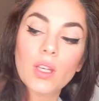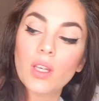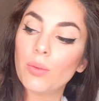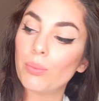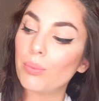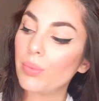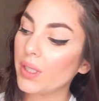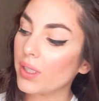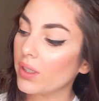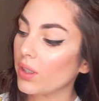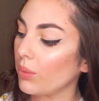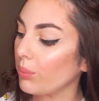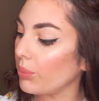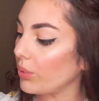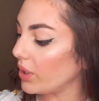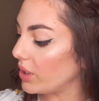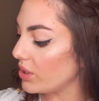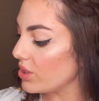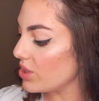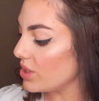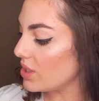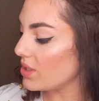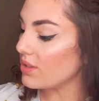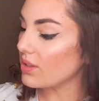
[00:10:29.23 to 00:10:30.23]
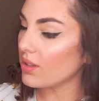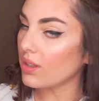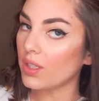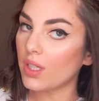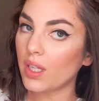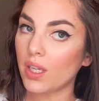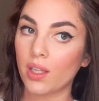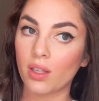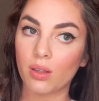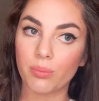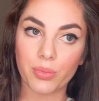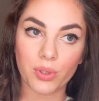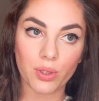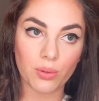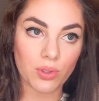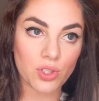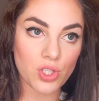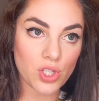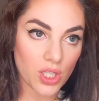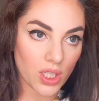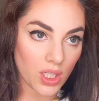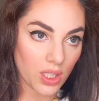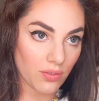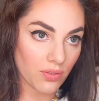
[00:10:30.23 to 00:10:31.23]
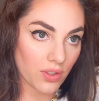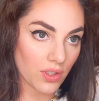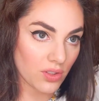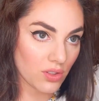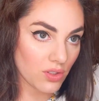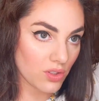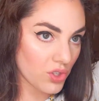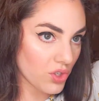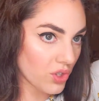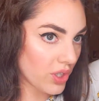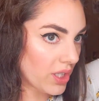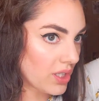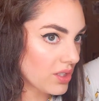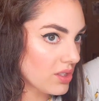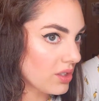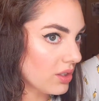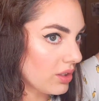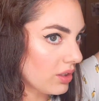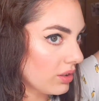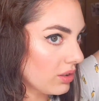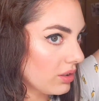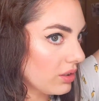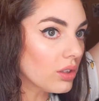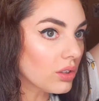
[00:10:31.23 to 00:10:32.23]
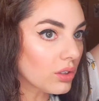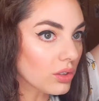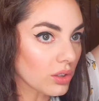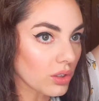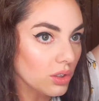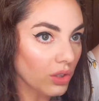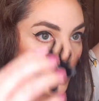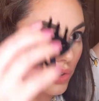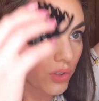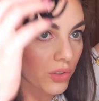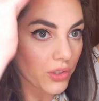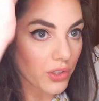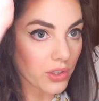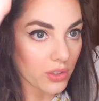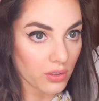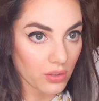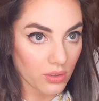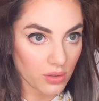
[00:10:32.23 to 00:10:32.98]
A bigger brush is going to help you achieve a straighter look.